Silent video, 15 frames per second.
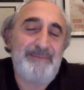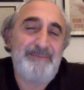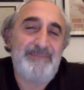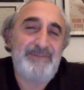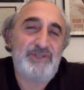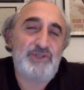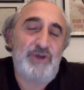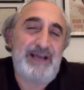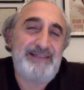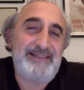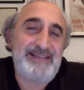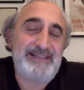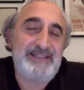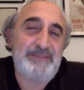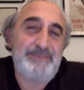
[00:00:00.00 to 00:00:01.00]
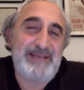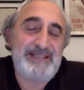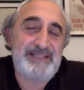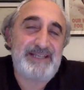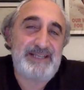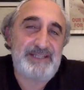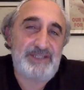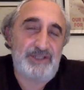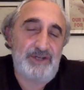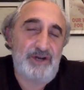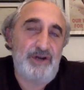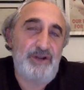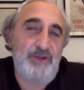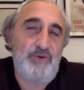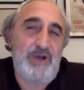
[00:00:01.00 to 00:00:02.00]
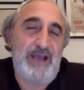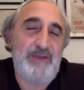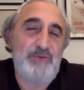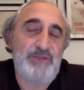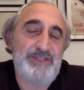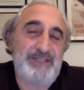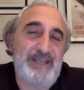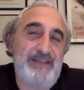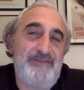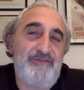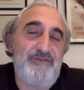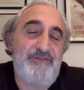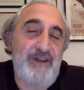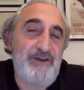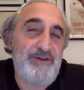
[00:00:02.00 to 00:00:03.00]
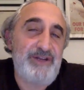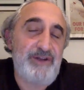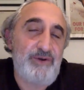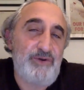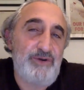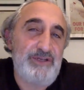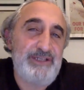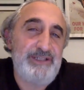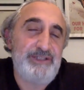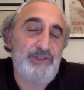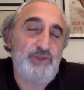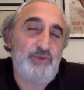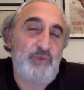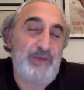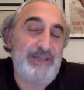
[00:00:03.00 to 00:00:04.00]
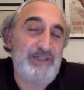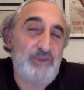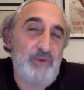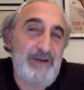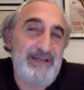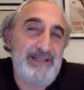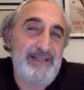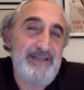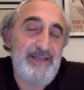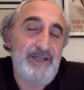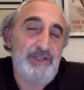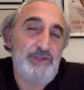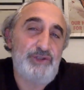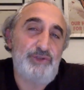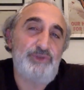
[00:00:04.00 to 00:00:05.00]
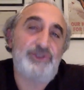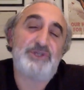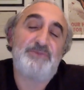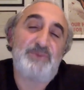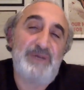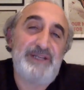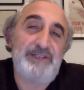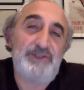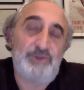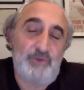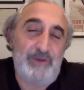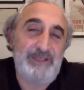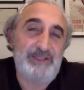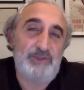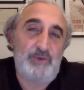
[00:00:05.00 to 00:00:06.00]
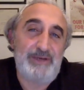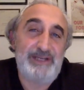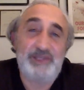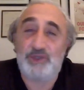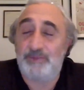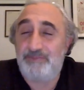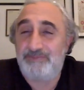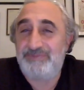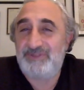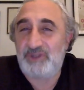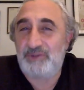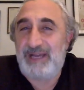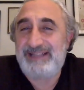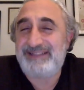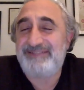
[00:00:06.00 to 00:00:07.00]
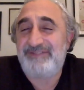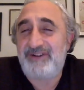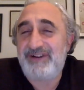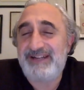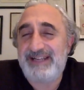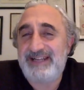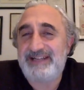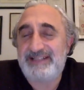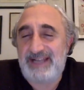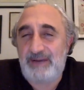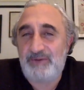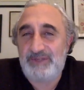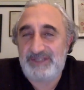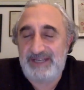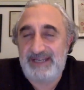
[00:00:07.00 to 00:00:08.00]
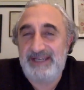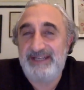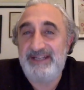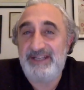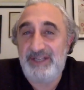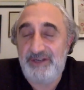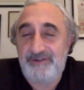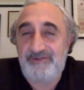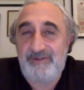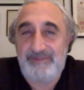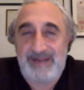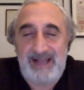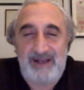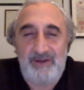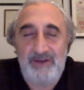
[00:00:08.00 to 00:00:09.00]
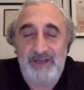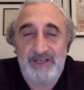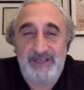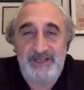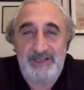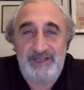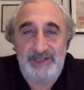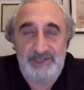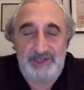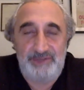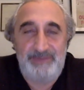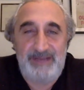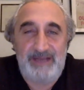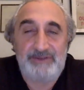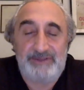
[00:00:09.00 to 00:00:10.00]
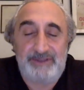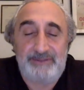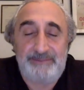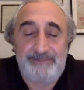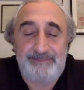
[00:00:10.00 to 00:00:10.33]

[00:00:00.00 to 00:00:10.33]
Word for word: so I think in the best case scenario I would say very early 2020 to spring 2020. So so at the very latest, I would say in a year from now, it should be out there.